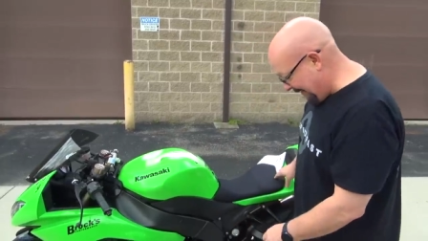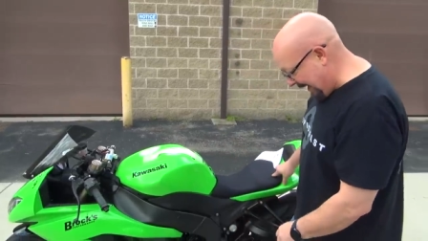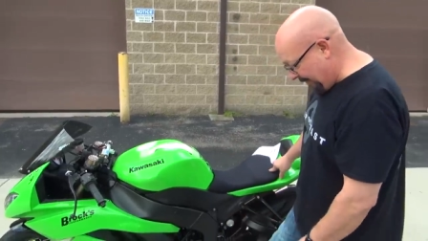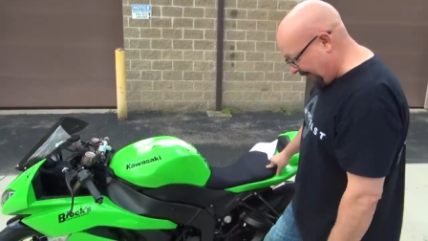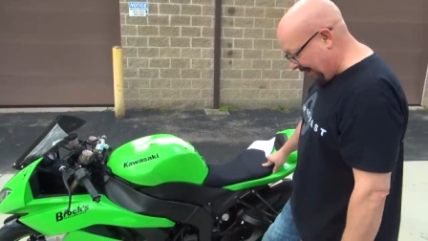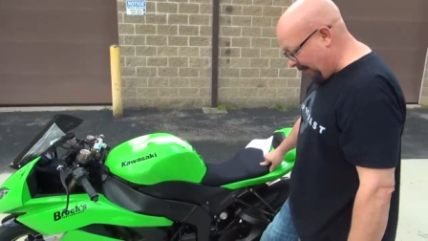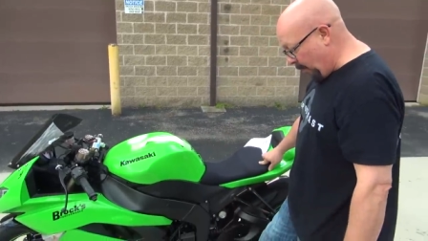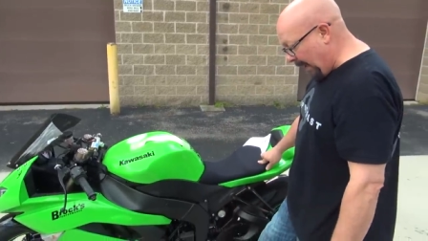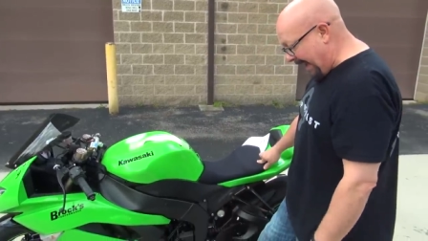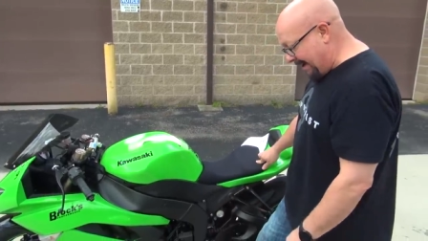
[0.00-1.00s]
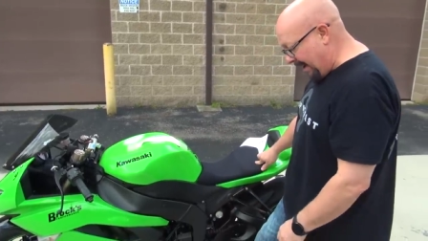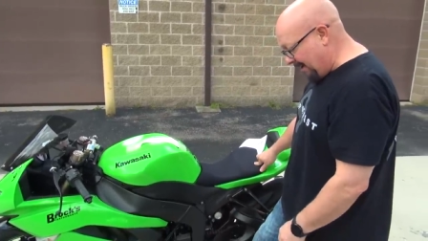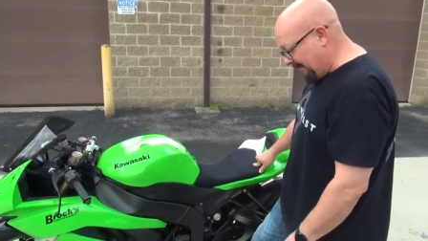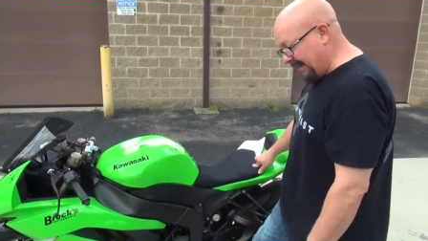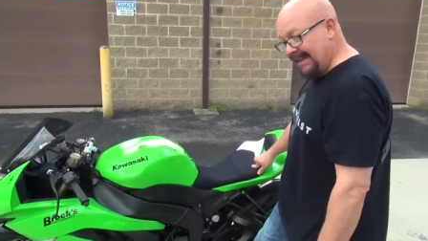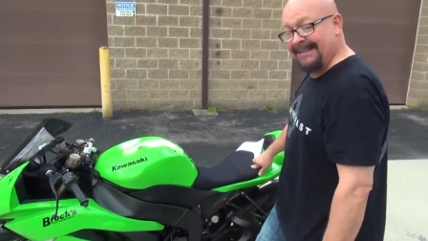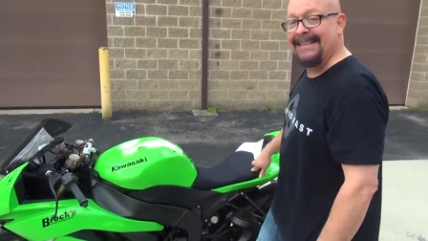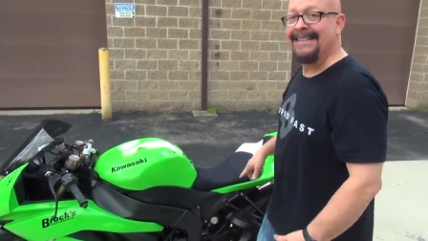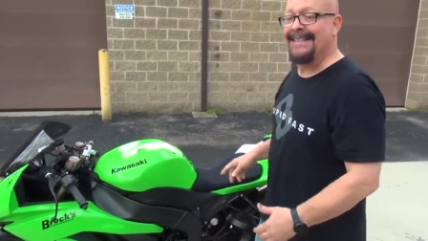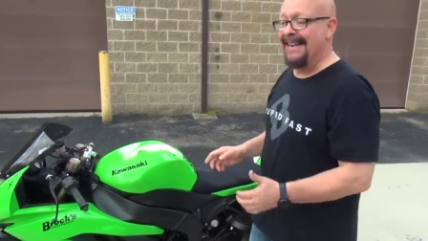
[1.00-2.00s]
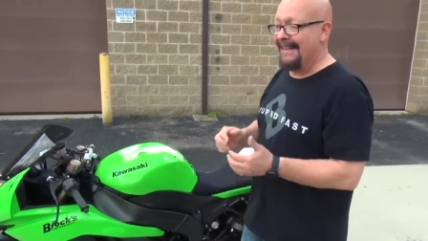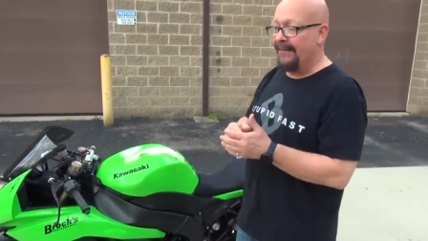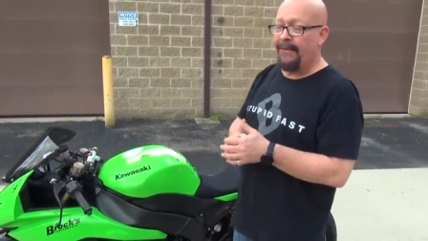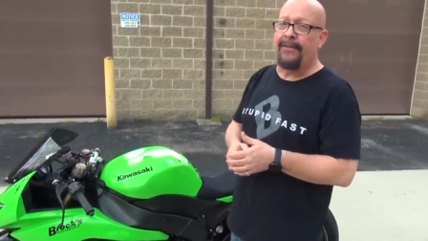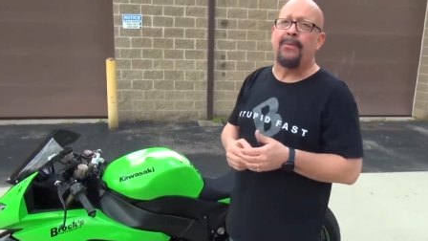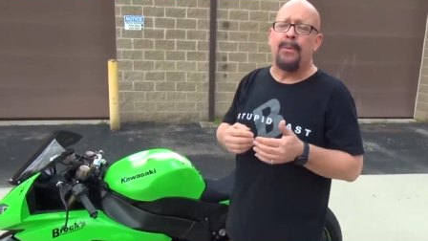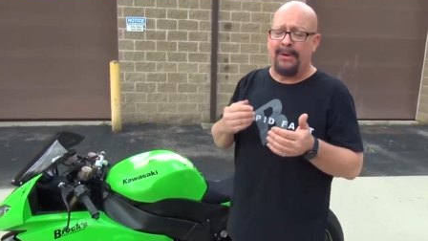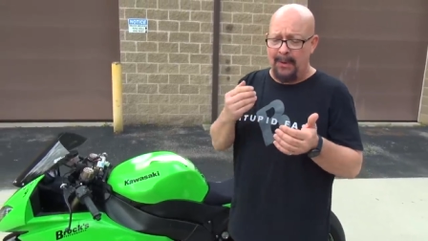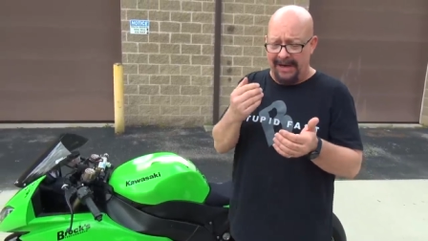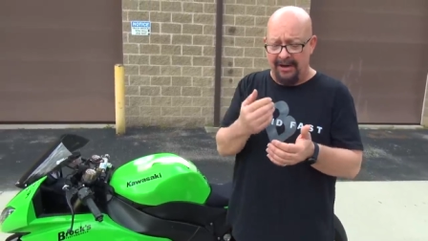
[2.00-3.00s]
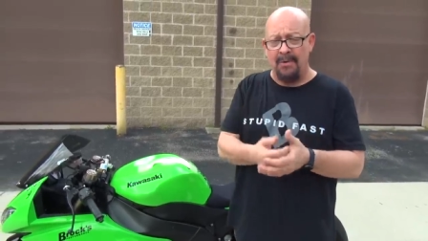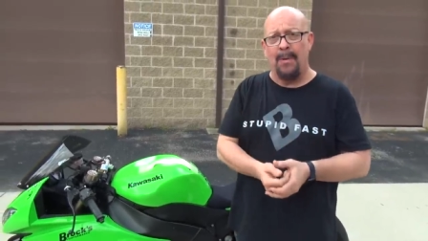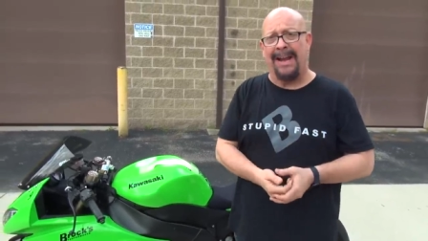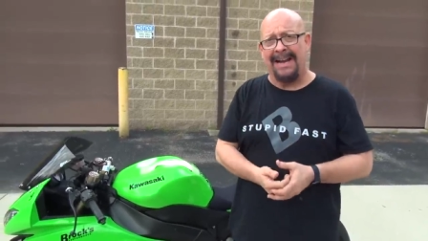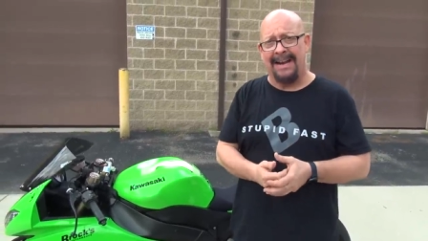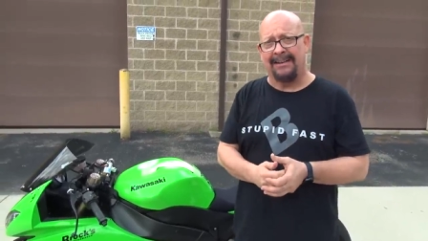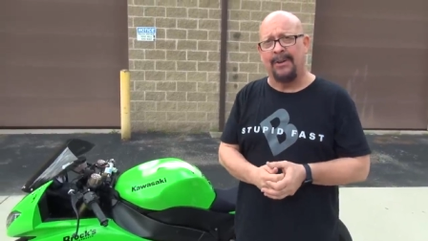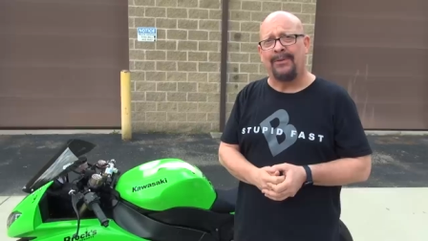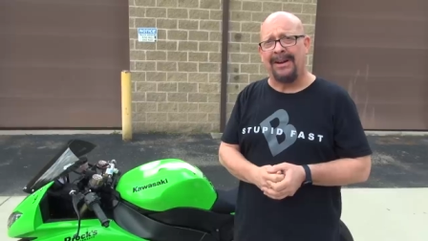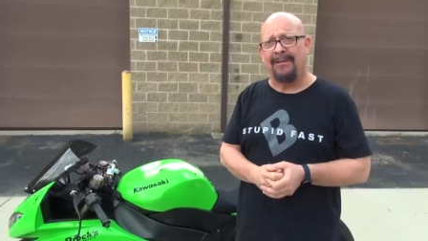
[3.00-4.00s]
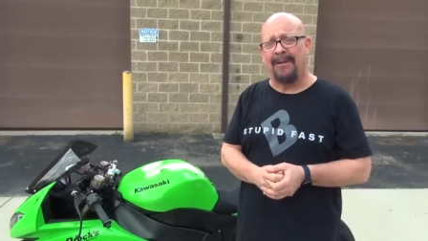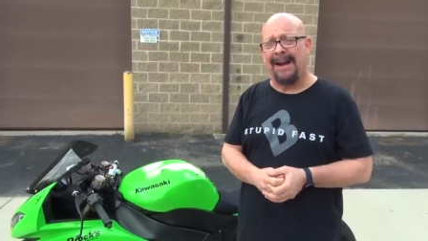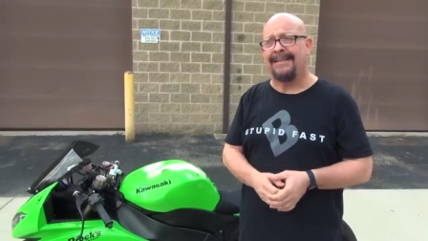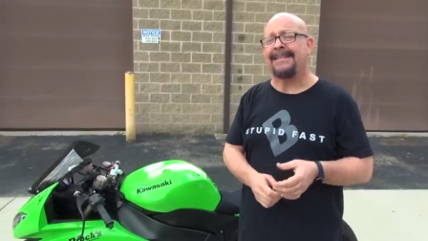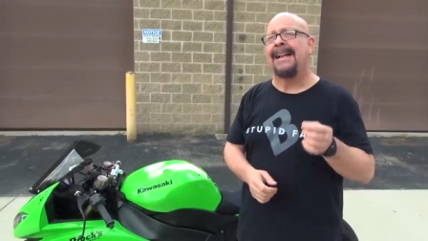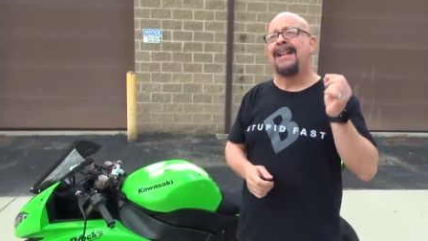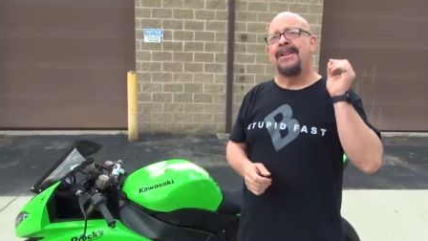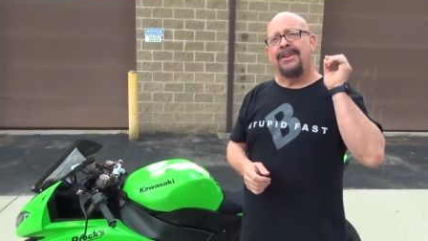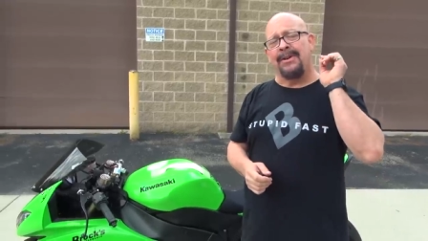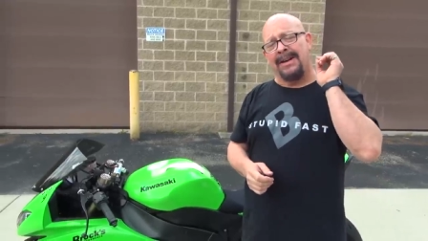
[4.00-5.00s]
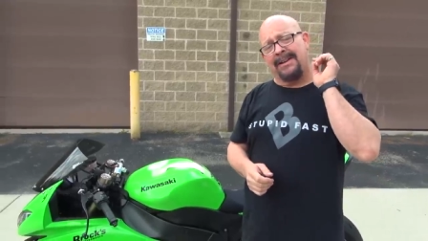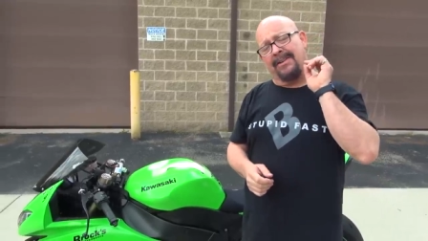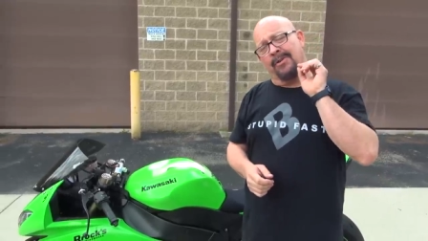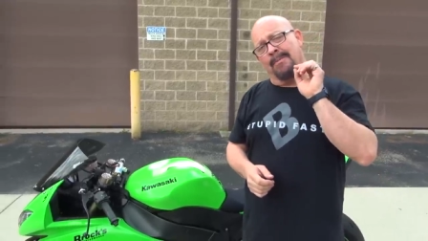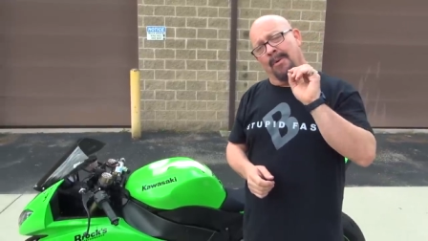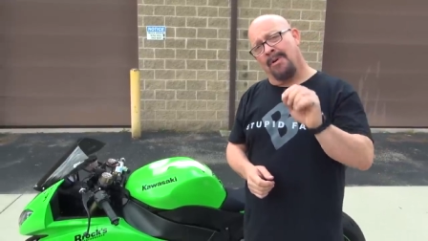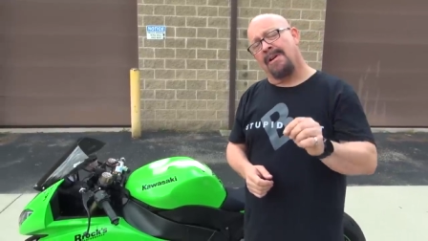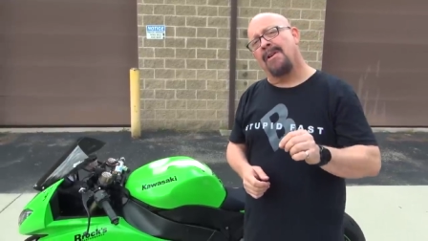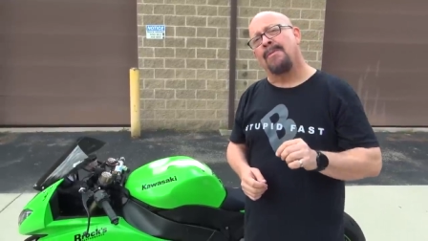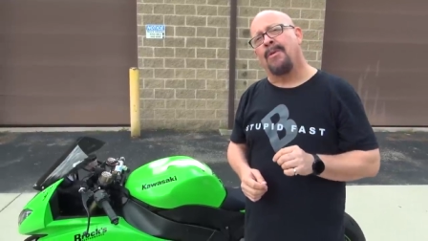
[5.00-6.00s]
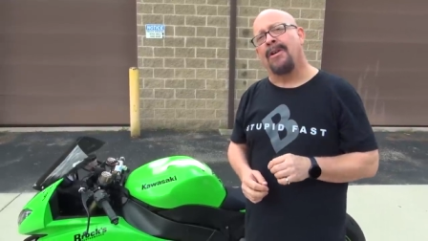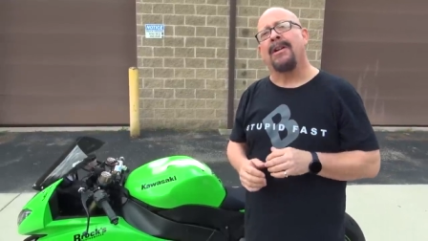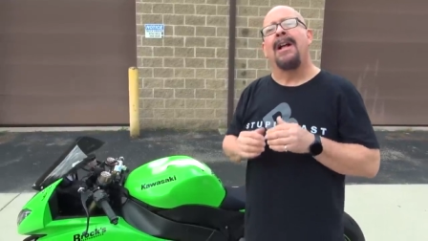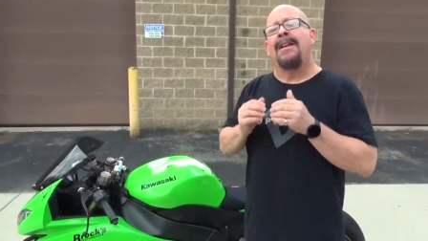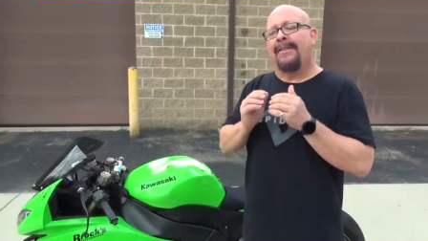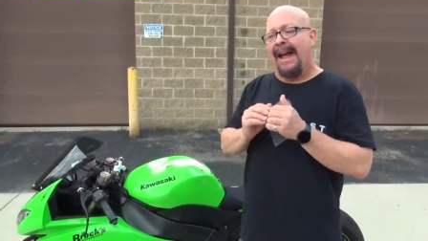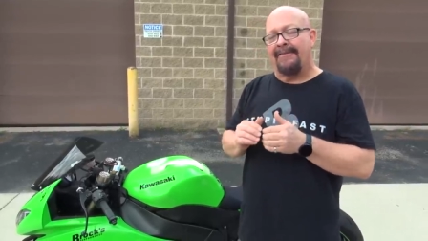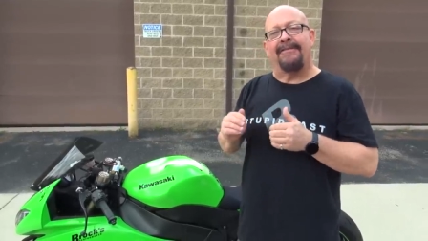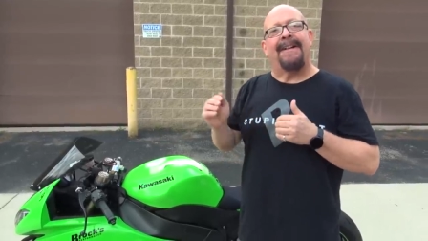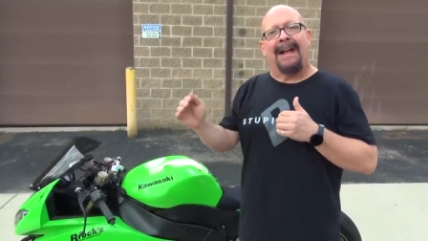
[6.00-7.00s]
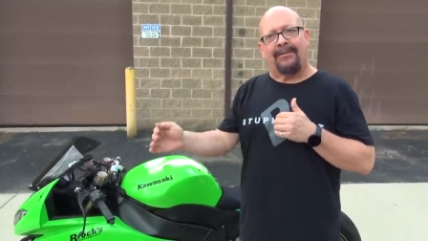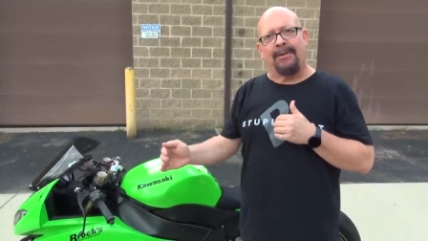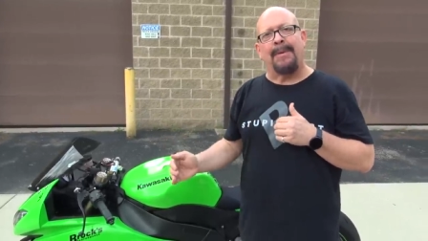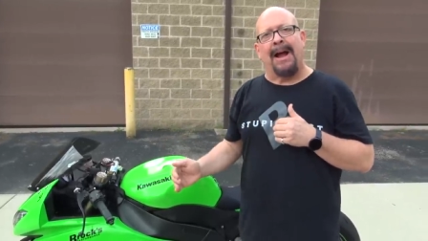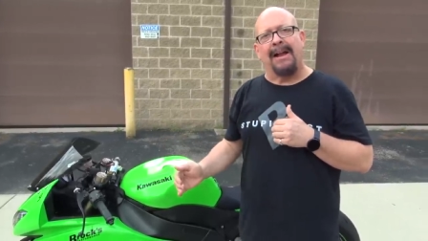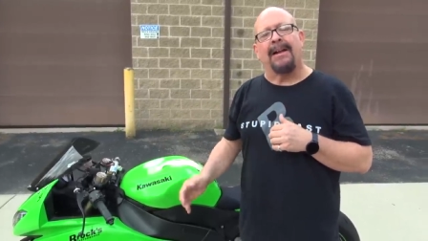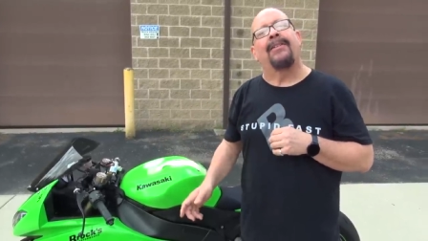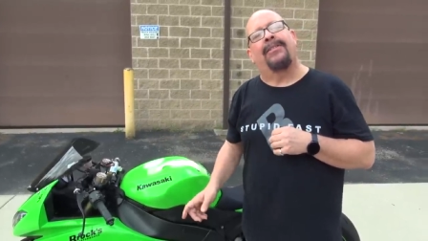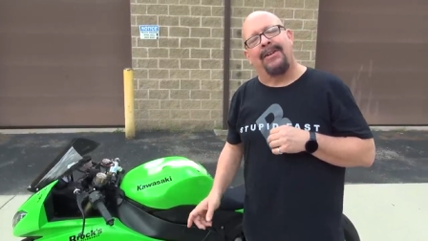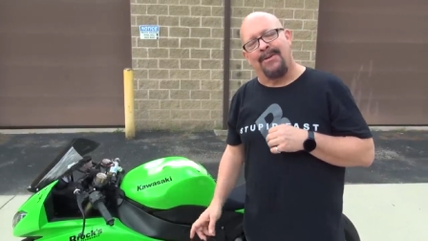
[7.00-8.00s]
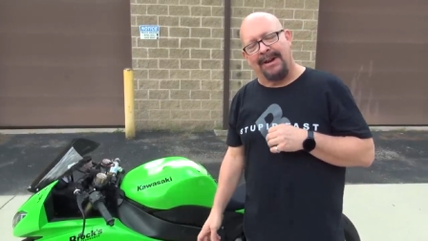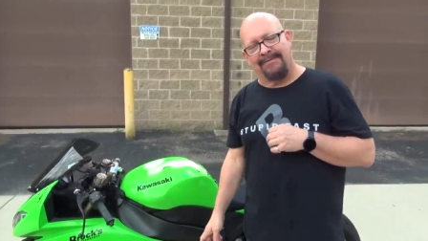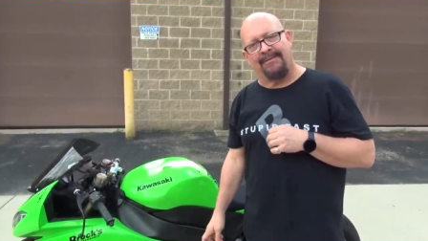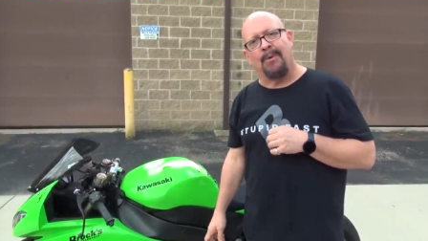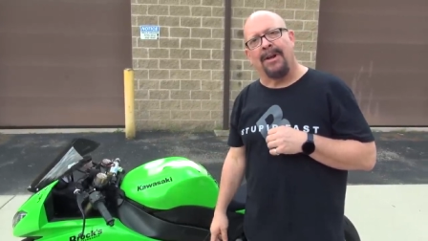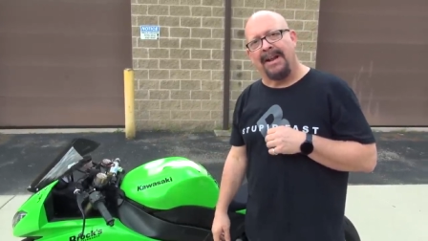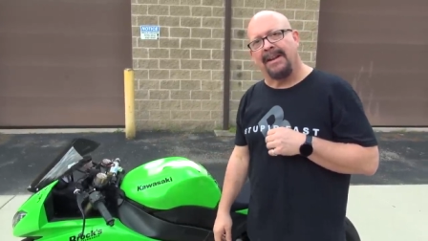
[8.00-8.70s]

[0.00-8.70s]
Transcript: If the weight of this is the difference between you winning and losing a race, you need to do more homework to have a faster bike so you can afford a